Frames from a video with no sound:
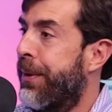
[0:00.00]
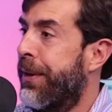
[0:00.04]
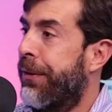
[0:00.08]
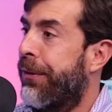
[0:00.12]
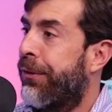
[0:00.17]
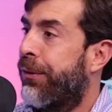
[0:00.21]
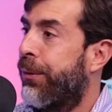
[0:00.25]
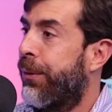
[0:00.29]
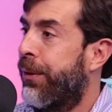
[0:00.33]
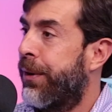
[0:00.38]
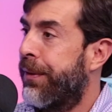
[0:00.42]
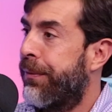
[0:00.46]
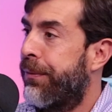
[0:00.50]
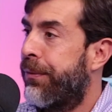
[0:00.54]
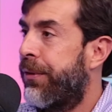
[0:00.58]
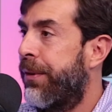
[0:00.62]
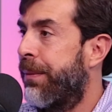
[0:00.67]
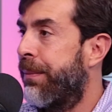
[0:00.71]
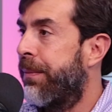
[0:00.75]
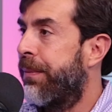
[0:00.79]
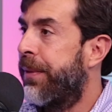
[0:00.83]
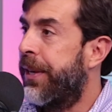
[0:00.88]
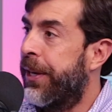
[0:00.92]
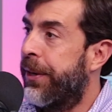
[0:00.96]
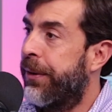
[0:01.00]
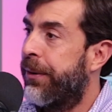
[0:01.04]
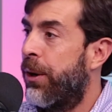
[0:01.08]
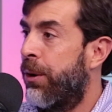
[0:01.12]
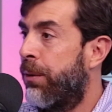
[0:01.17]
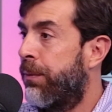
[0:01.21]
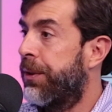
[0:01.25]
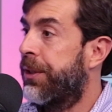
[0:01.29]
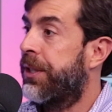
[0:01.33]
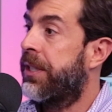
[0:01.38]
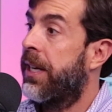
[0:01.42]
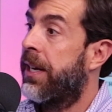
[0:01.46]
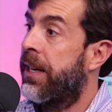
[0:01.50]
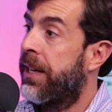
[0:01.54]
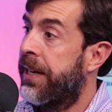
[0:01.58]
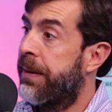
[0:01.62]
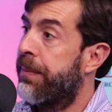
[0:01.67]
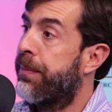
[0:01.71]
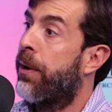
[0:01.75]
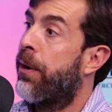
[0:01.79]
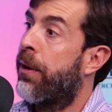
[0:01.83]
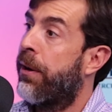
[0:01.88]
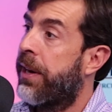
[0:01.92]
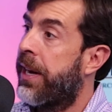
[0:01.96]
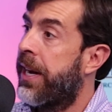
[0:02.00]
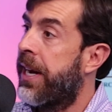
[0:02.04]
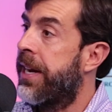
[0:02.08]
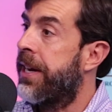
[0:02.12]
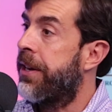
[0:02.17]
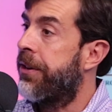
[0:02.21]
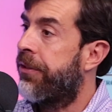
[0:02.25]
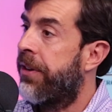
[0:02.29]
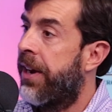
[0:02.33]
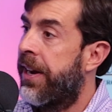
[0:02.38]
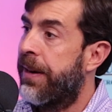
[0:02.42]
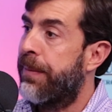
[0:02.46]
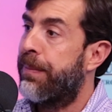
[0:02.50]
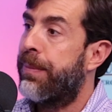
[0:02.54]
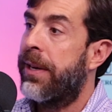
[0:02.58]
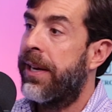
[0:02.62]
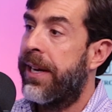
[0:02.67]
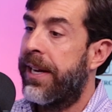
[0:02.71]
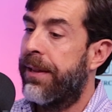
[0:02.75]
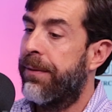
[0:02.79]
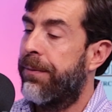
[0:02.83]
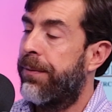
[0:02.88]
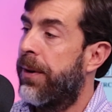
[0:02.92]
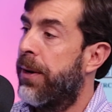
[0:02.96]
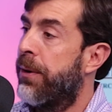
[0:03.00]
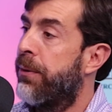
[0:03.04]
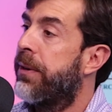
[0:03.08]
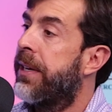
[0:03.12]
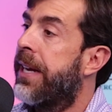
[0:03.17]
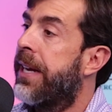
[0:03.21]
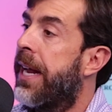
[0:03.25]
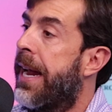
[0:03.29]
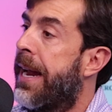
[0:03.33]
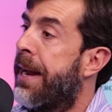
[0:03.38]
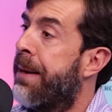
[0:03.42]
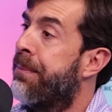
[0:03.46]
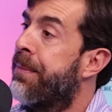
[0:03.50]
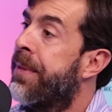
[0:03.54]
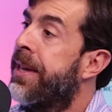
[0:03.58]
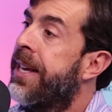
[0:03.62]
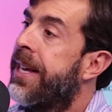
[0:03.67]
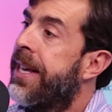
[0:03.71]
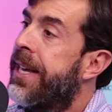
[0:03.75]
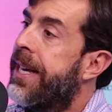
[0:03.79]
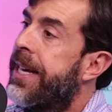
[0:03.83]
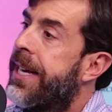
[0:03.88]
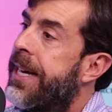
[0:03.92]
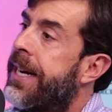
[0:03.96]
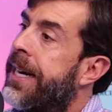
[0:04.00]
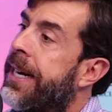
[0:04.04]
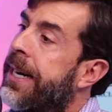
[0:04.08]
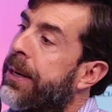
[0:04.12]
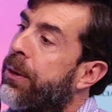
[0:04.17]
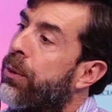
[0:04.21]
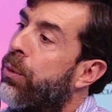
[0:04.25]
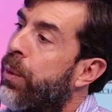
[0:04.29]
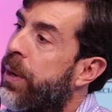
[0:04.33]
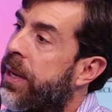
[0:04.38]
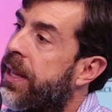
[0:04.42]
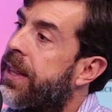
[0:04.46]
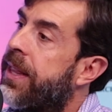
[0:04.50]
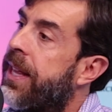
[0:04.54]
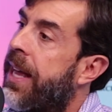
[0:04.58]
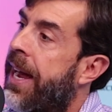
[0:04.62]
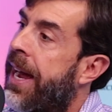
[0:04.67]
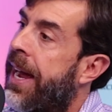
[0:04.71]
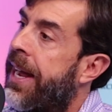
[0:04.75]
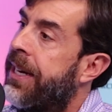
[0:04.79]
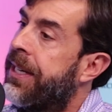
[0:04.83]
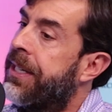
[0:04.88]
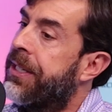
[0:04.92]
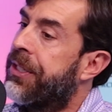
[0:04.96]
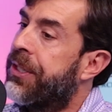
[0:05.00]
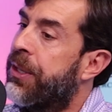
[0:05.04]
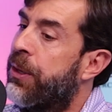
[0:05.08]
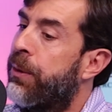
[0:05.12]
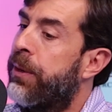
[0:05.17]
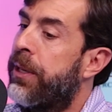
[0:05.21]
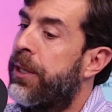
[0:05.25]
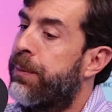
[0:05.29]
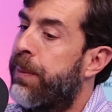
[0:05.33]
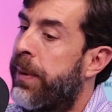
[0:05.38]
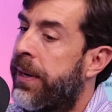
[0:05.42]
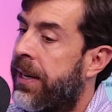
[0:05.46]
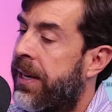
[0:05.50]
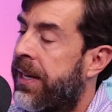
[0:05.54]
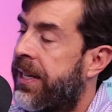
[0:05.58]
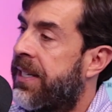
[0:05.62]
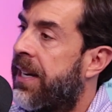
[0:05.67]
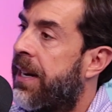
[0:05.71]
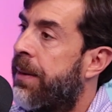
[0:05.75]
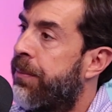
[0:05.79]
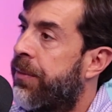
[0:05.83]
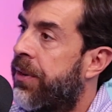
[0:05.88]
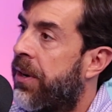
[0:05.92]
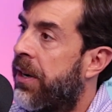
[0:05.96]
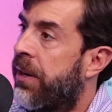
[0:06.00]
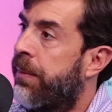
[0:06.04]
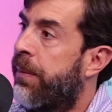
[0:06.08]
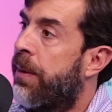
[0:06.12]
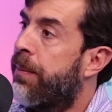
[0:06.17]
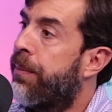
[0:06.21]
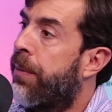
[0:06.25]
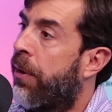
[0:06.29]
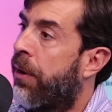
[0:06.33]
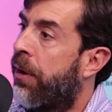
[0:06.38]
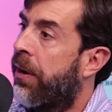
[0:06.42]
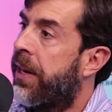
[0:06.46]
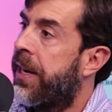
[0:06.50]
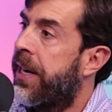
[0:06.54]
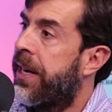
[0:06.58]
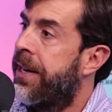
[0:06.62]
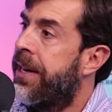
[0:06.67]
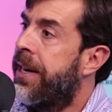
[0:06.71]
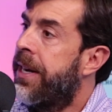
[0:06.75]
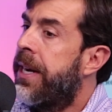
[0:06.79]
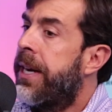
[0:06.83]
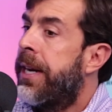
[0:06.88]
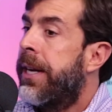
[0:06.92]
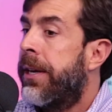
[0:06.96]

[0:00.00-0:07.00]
with sort of some, you know, overselling parking and trying to play the float game with that. And so you spend a lot of time talking about parking.